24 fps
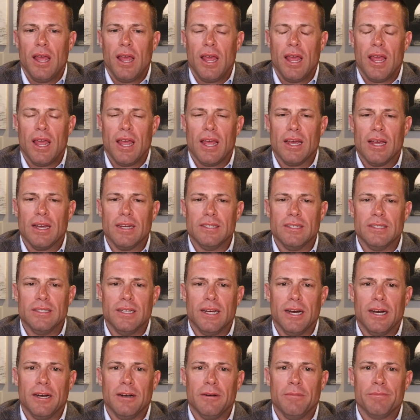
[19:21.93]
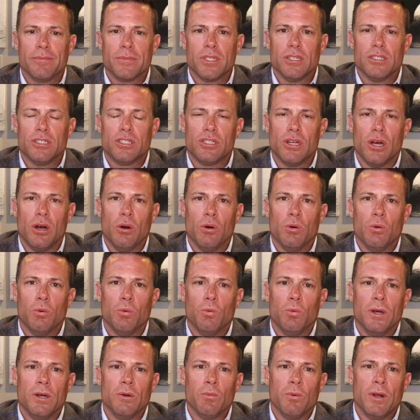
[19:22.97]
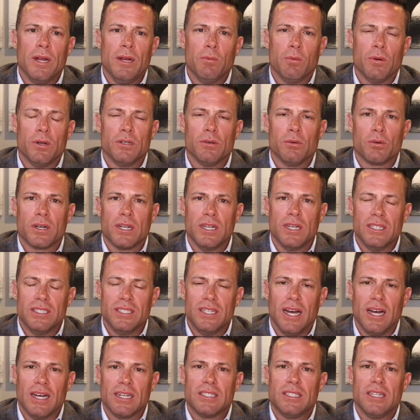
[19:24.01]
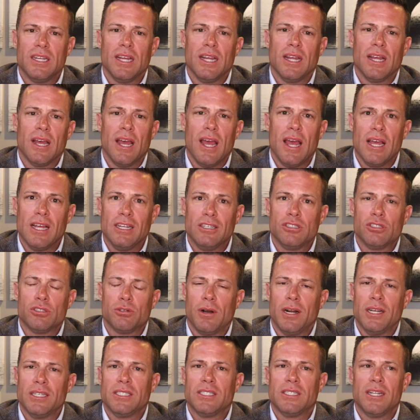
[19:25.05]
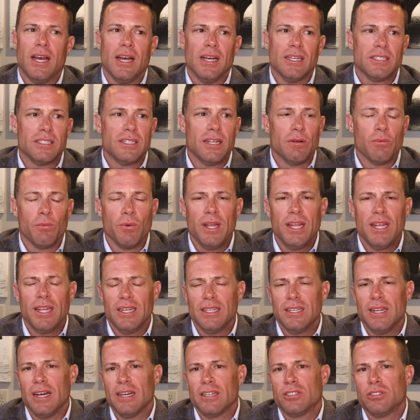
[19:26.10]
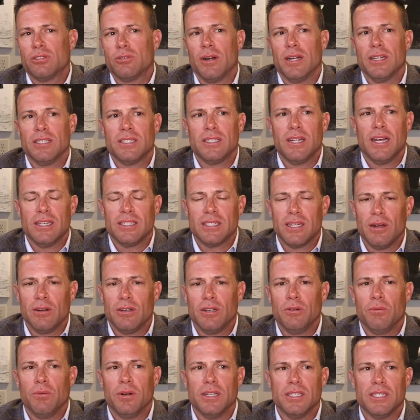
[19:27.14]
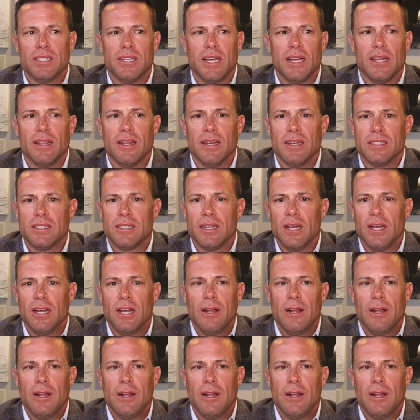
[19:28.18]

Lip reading: And so when we were conducting a stress test, and we conduct stress tests, I do want to say this,